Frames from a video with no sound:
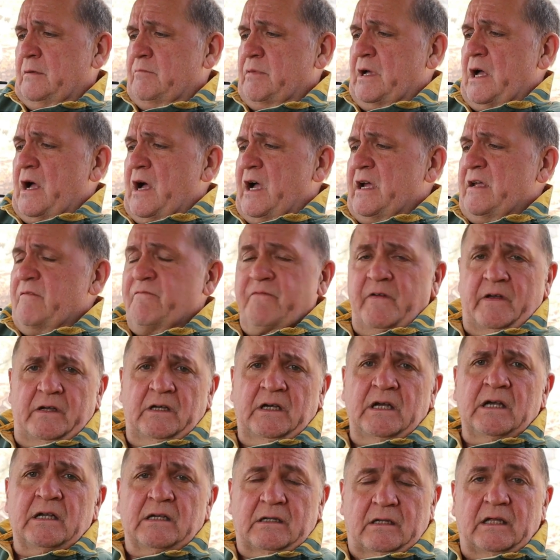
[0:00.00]
But I've
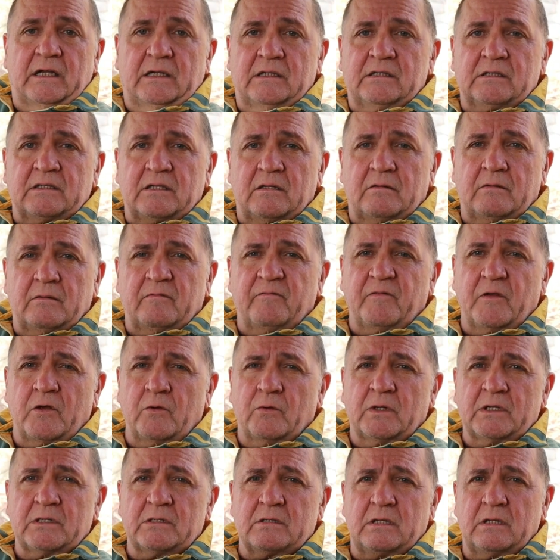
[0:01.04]
earned this,
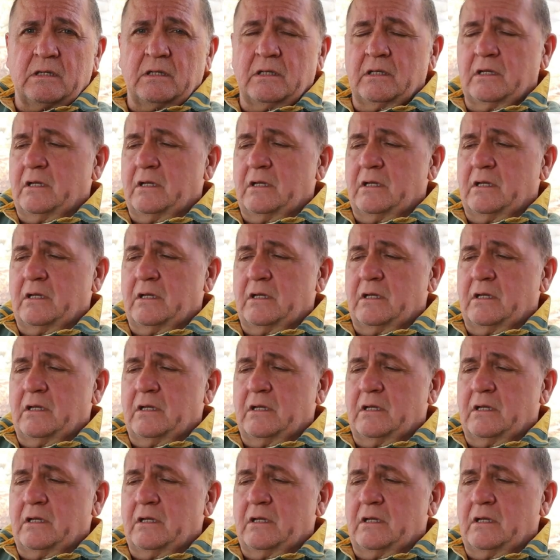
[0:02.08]
viewers.